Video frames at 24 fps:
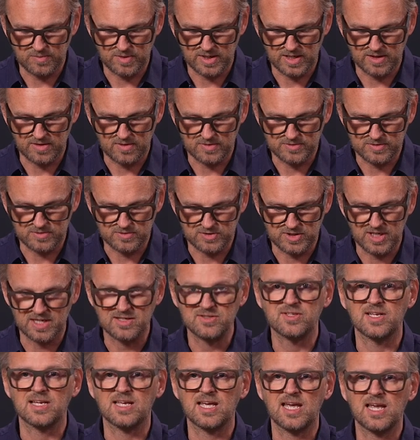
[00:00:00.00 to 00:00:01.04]
We can also
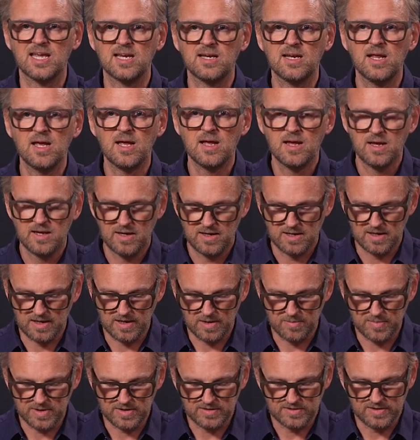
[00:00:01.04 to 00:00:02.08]
change the gain a
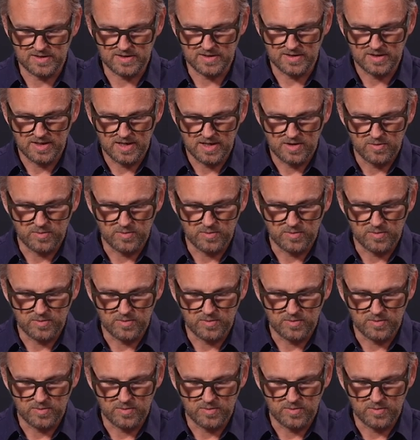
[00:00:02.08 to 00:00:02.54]
little bit here.